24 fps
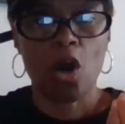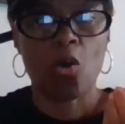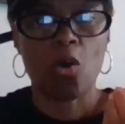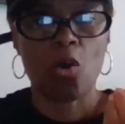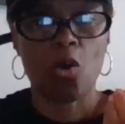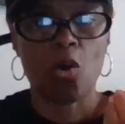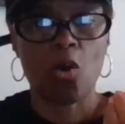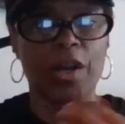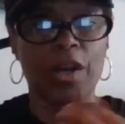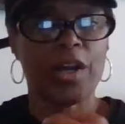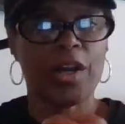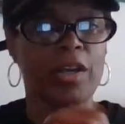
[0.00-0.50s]

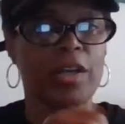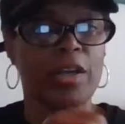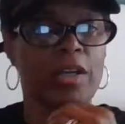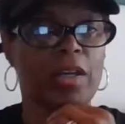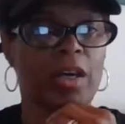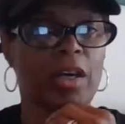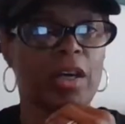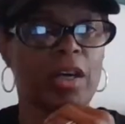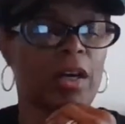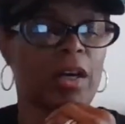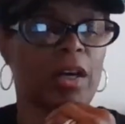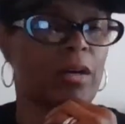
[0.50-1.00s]
wearing,
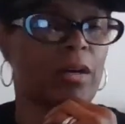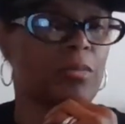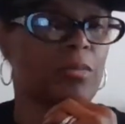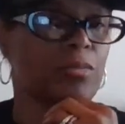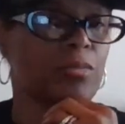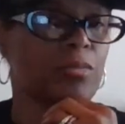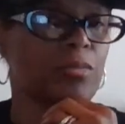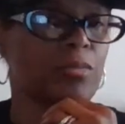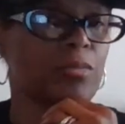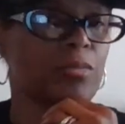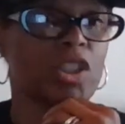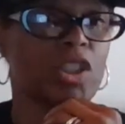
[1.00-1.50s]

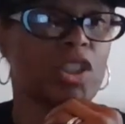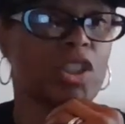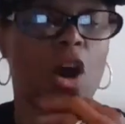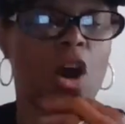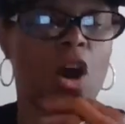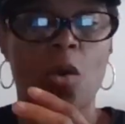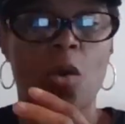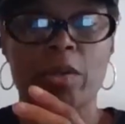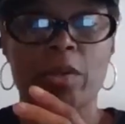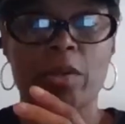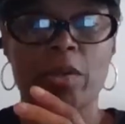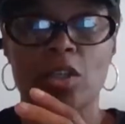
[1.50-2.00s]
just
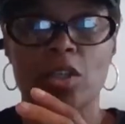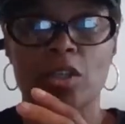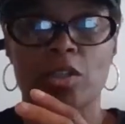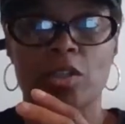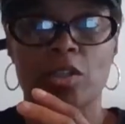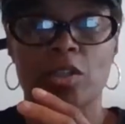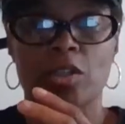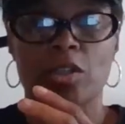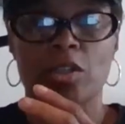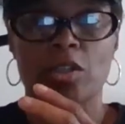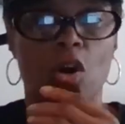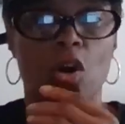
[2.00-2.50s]
always on the
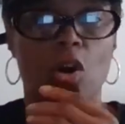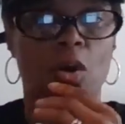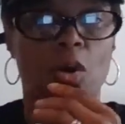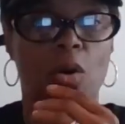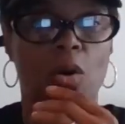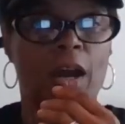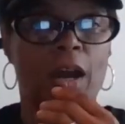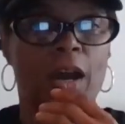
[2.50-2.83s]
go.